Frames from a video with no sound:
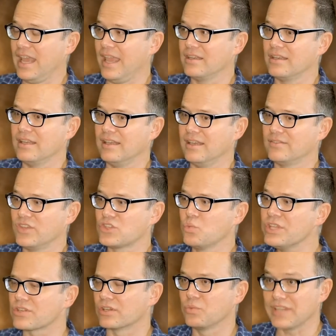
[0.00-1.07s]
And this
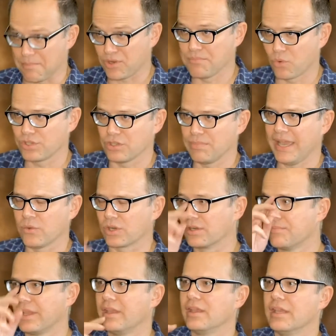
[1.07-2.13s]
wizard, with that primordial power,
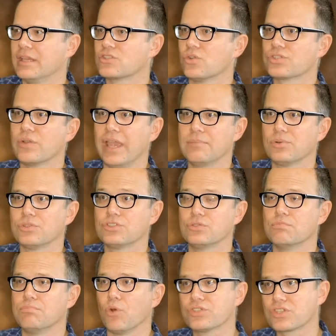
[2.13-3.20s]
is also able to
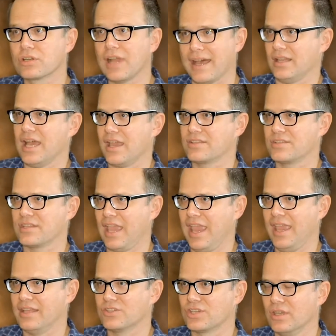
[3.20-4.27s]
bolster allies
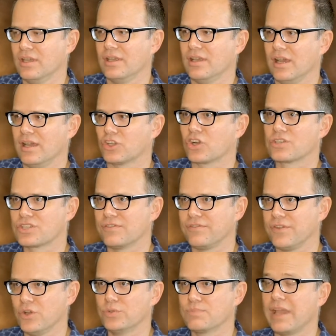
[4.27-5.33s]
and curse
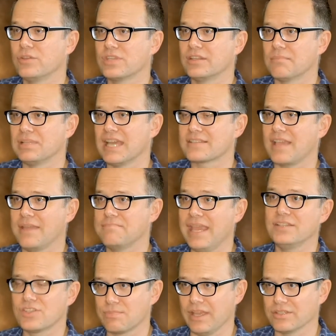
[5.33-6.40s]
foes by using the Bless and
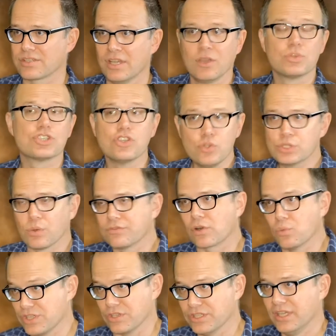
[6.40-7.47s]
Bane spells, which is unusual for a
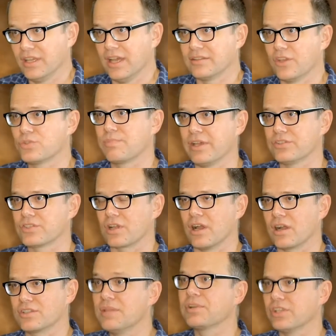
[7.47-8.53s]
wizard. Those spells
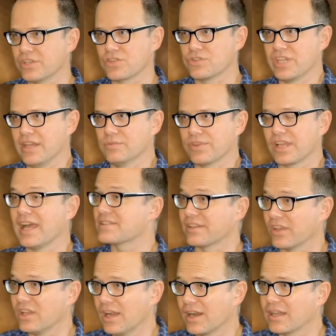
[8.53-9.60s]
are typically associated with a class like the
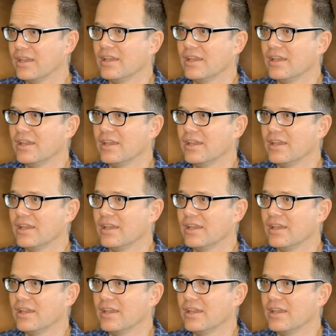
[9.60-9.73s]
Cleric,